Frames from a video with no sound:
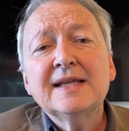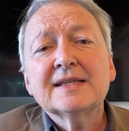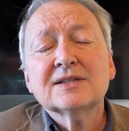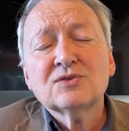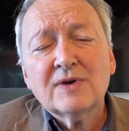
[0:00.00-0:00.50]

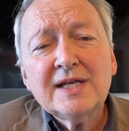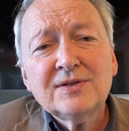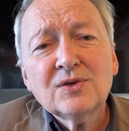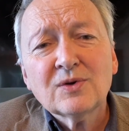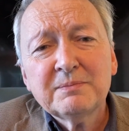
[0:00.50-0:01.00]
the
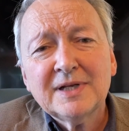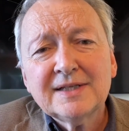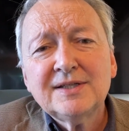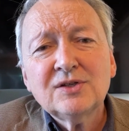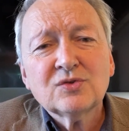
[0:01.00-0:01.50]
greater your
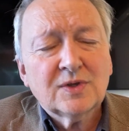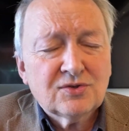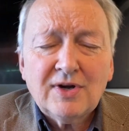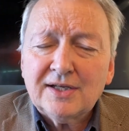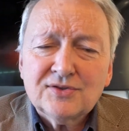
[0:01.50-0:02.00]
ability to
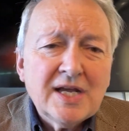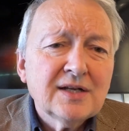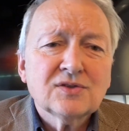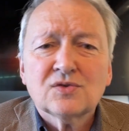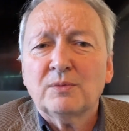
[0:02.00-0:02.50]
attract
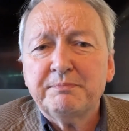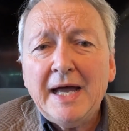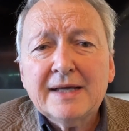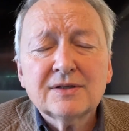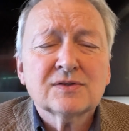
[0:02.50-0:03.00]
tenants or
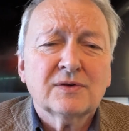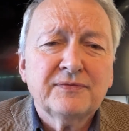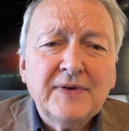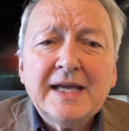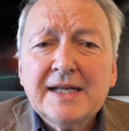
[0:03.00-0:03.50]
partners or
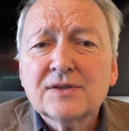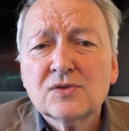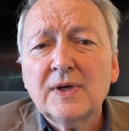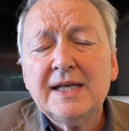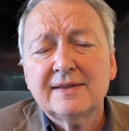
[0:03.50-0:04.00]
finance
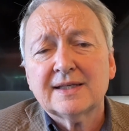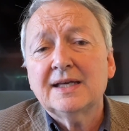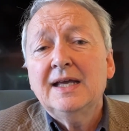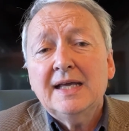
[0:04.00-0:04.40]
or anything.